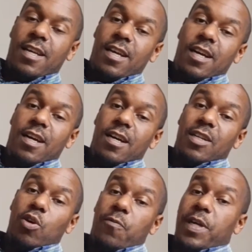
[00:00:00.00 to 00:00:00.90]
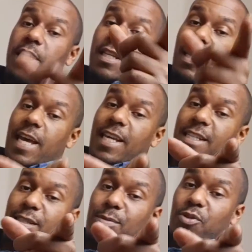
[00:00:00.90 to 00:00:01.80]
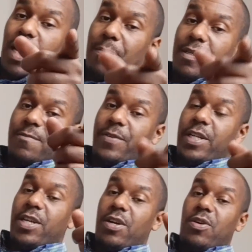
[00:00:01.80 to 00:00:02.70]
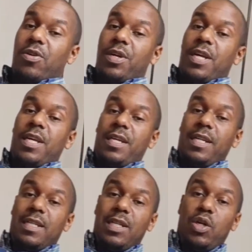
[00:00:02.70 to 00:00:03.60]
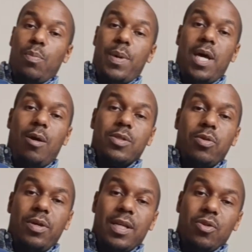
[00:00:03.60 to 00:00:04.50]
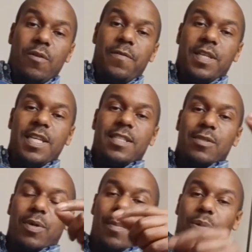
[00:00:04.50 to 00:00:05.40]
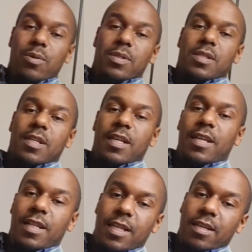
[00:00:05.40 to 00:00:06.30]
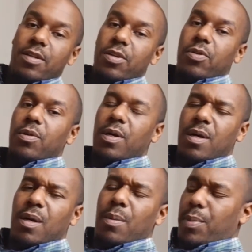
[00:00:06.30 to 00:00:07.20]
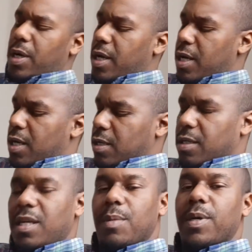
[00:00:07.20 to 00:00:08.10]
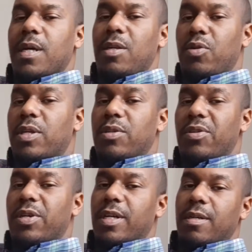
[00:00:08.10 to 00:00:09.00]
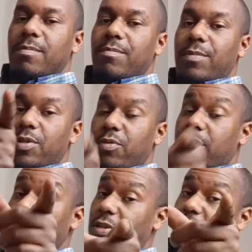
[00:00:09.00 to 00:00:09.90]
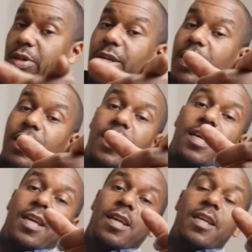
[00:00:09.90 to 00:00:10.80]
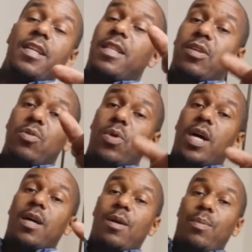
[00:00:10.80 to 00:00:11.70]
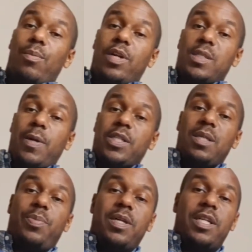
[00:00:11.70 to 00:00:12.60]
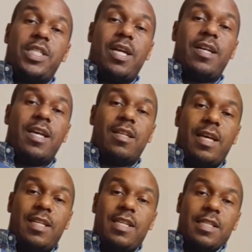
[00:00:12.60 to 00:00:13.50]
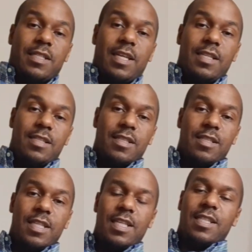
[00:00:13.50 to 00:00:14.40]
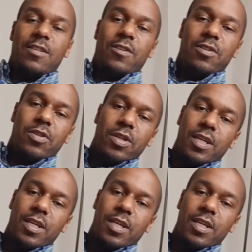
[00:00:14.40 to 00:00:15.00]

Don't forget to like and subscribe this video. Hit the little bell so you get notifications when I post anything new. But yeah, man, you can do it. You can do it. Anything you want, but especially putting a chair together like this. Like, it's easy. You can do it.